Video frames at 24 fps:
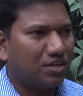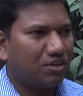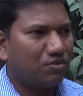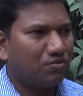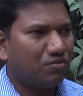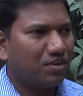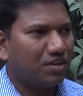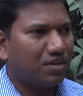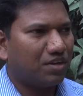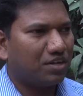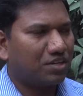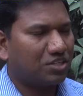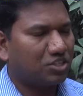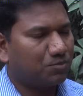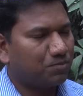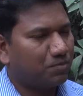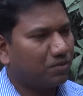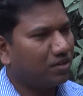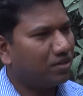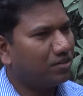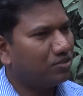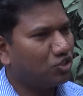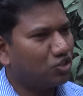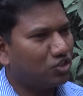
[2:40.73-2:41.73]
and we had
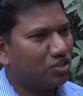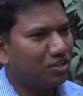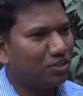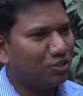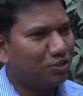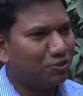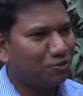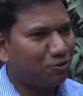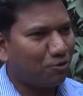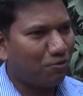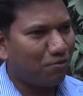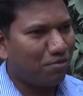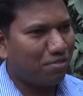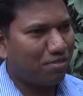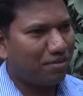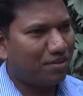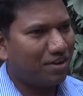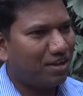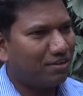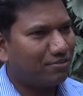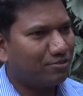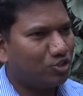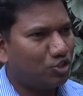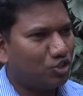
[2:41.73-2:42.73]
exponential growth
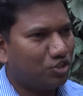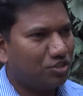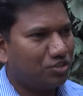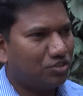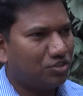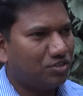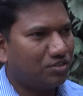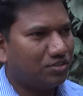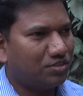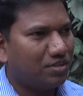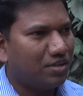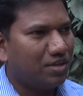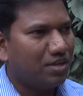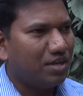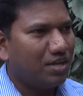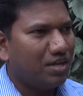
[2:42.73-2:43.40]
in our churches.